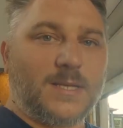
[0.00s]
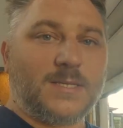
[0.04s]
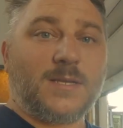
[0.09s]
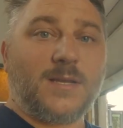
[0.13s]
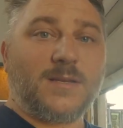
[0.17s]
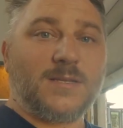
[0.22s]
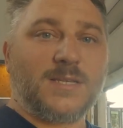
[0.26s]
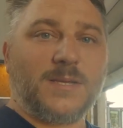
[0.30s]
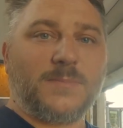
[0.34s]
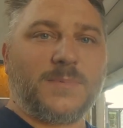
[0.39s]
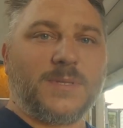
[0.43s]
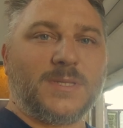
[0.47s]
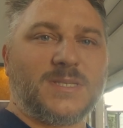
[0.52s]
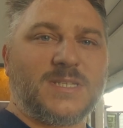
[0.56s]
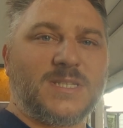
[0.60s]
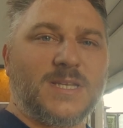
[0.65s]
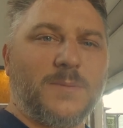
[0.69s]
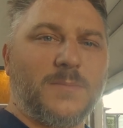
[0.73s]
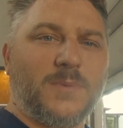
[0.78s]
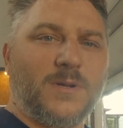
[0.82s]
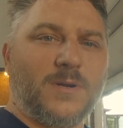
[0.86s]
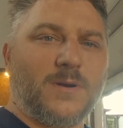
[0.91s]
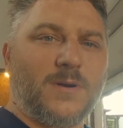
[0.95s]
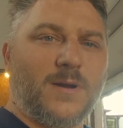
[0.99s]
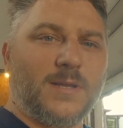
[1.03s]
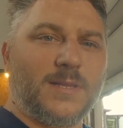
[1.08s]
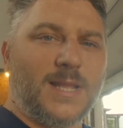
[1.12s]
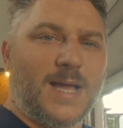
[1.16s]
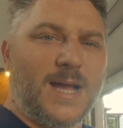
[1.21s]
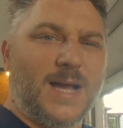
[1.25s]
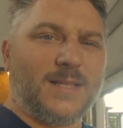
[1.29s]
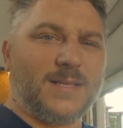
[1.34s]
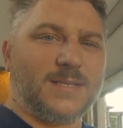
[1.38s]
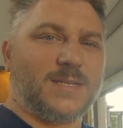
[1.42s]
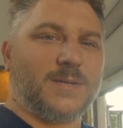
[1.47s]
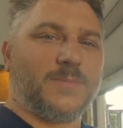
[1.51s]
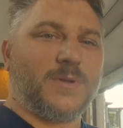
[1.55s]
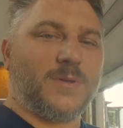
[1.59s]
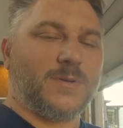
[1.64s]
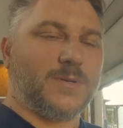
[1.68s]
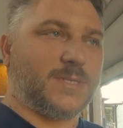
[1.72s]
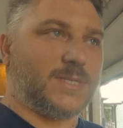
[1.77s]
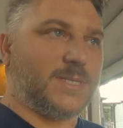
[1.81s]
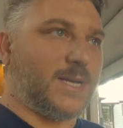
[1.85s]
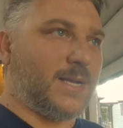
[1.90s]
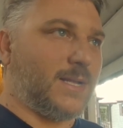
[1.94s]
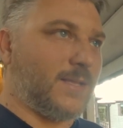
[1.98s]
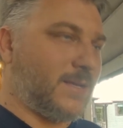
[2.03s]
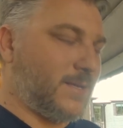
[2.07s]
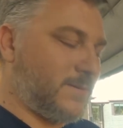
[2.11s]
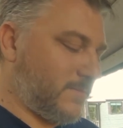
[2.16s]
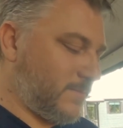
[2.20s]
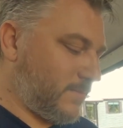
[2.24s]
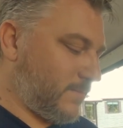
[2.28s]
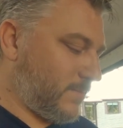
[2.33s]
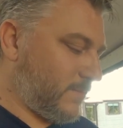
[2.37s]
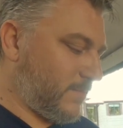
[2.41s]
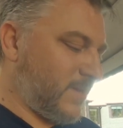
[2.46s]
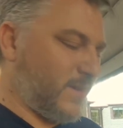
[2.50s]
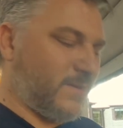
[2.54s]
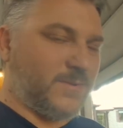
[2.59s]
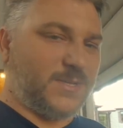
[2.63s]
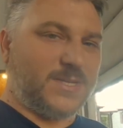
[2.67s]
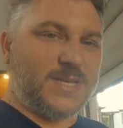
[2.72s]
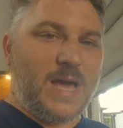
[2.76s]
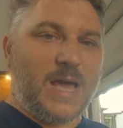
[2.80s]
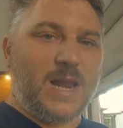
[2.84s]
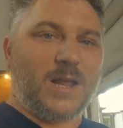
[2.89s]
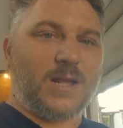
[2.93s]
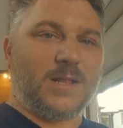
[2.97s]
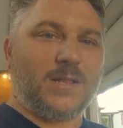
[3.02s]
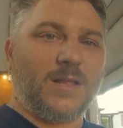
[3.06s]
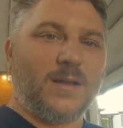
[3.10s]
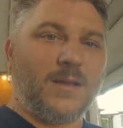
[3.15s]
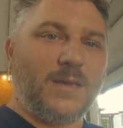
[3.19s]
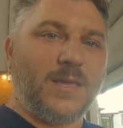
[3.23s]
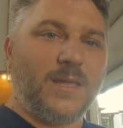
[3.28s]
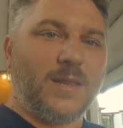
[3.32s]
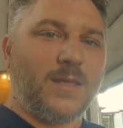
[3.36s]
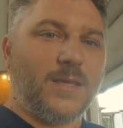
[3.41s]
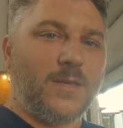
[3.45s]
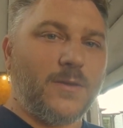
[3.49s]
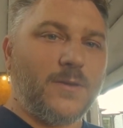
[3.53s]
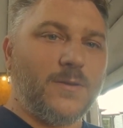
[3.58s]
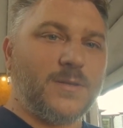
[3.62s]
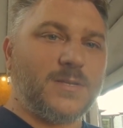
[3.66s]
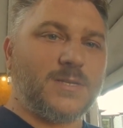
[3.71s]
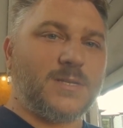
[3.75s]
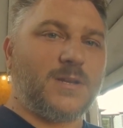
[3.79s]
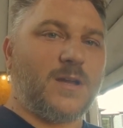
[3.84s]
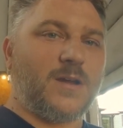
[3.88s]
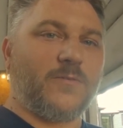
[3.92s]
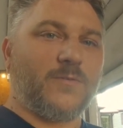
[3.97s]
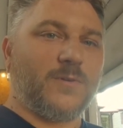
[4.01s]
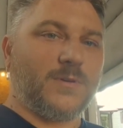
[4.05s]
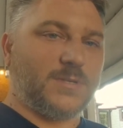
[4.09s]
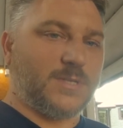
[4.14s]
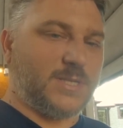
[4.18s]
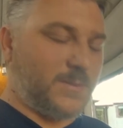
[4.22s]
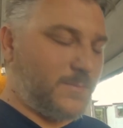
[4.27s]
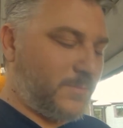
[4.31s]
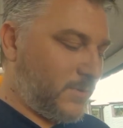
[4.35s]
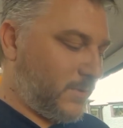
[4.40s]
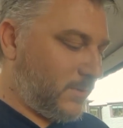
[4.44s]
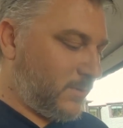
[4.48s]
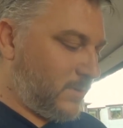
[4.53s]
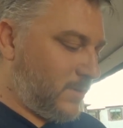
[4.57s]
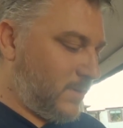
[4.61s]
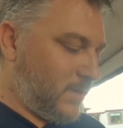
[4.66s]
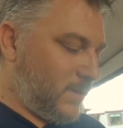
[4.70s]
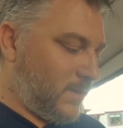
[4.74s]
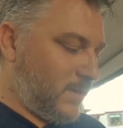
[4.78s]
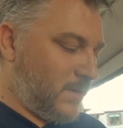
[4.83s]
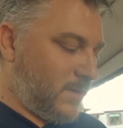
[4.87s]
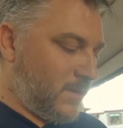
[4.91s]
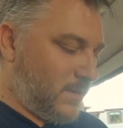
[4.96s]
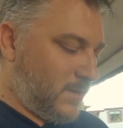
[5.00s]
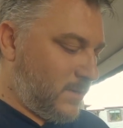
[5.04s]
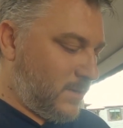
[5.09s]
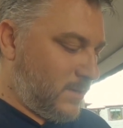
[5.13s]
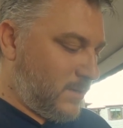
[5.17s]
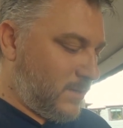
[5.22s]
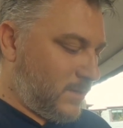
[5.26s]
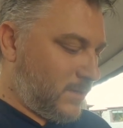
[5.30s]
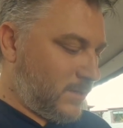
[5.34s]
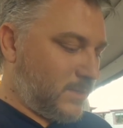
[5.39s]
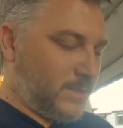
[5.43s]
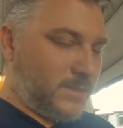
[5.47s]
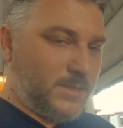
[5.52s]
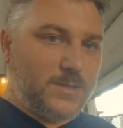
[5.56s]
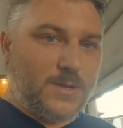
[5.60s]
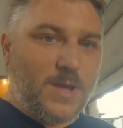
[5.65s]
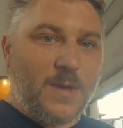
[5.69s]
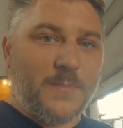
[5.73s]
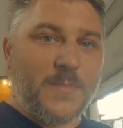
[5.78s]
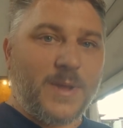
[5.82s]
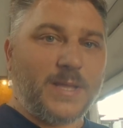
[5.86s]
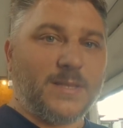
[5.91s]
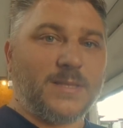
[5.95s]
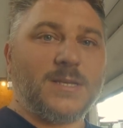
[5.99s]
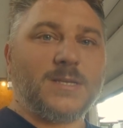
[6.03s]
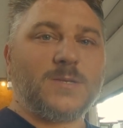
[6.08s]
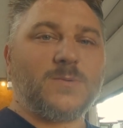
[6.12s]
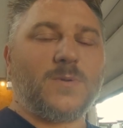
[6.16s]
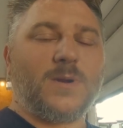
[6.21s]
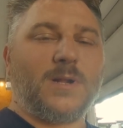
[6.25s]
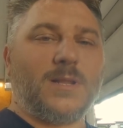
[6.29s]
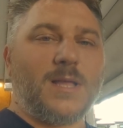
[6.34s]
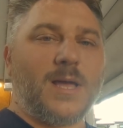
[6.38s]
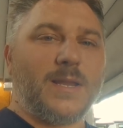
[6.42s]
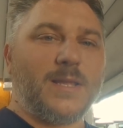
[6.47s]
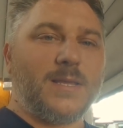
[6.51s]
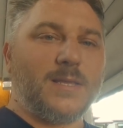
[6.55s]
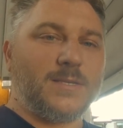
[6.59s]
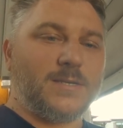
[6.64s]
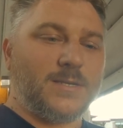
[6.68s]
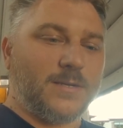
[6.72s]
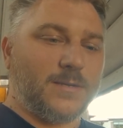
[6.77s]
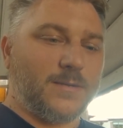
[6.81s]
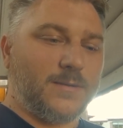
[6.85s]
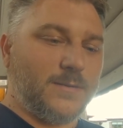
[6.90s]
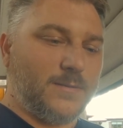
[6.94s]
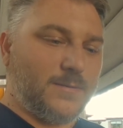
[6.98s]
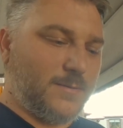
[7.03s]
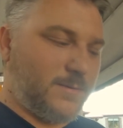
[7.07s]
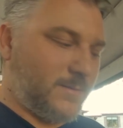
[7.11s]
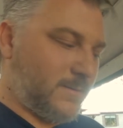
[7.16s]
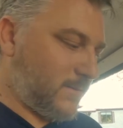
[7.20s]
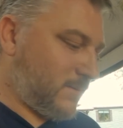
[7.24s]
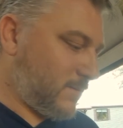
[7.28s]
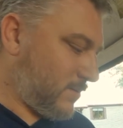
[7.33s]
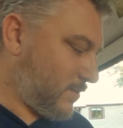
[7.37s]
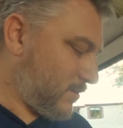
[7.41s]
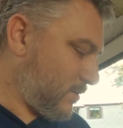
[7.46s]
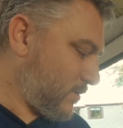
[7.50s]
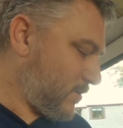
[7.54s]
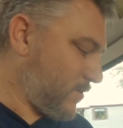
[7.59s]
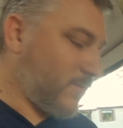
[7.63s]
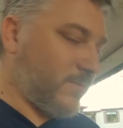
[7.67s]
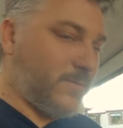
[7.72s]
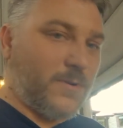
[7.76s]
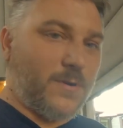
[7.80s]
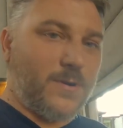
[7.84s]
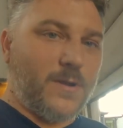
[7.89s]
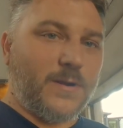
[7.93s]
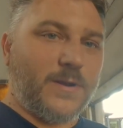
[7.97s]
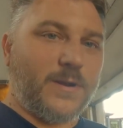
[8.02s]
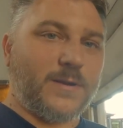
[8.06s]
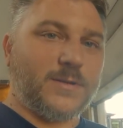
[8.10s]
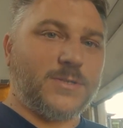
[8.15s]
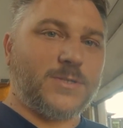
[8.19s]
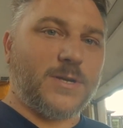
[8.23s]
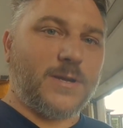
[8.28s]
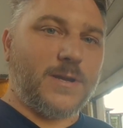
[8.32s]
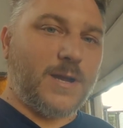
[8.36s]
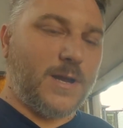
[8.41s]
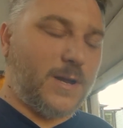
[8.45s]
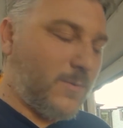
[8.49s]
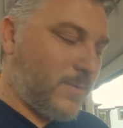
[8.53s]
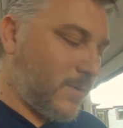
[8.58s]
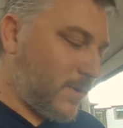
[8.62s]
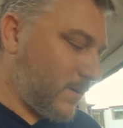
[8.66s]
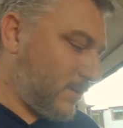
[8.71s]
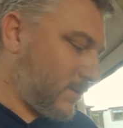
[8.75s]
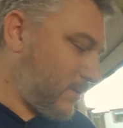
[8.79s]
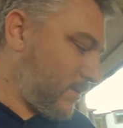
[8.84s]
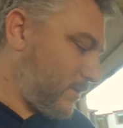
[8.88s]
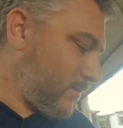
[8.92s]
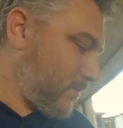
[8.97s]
saw something similar online that somebody was selling, but it was kind of clunky to use and not real simple. So I made this one a lot easier. We'll throw it on here and show you how it works.